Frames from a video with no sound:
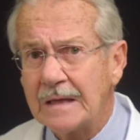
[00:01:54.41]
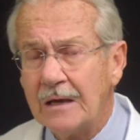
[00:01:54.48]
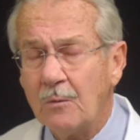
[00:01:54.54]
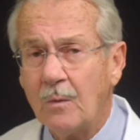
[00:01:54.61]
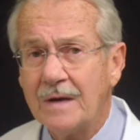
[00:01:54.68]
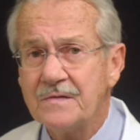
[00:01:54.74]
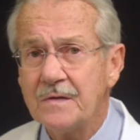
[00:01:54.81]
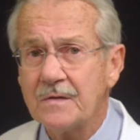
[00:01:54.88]
It
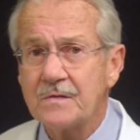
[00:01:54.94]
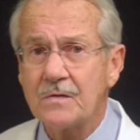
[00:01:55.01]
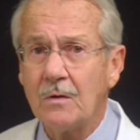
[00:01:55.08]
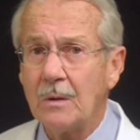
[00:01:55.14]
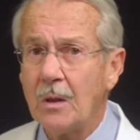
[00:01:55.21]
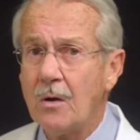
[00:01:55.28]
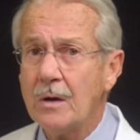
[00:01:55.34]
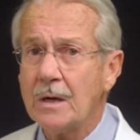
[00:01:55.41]
wasn't so
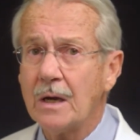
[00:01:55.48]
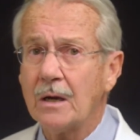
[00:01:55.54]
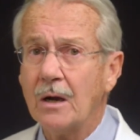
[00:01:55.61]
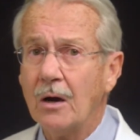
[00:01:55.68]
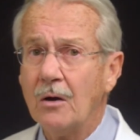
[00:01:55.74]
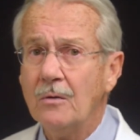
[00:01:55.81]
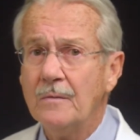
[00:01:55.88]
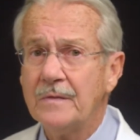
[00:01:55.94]
long
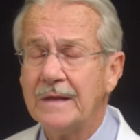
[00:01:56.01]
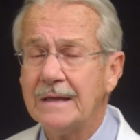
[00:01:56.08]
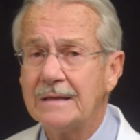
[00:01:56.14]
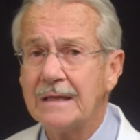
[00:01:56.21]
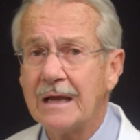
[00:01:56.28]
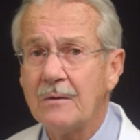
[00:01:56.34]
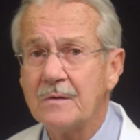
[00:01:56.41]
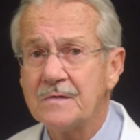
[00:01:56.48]
ago
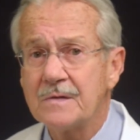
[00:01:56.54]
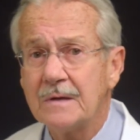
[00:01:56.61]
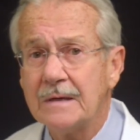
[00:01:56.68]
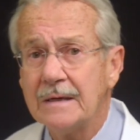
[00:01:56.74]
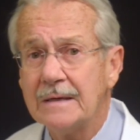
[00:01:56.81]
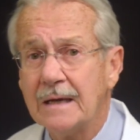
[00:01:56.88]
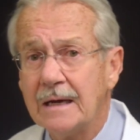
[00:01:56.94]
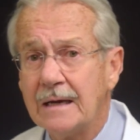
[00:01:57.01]
that there was
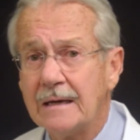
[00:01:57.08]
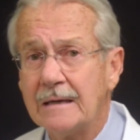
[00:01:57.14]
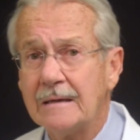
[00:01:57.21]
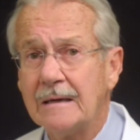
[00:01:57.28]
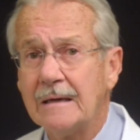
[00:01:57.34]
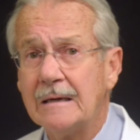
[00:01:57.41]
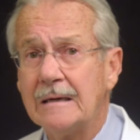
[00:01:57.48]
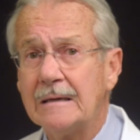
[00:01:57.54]

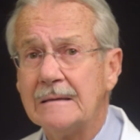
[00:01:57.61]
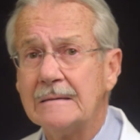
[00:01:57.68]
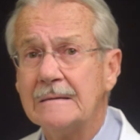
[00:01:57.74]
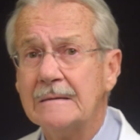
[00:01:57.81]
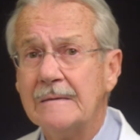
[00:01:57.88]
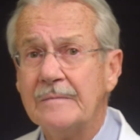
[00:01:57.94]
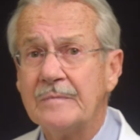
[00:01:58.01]
a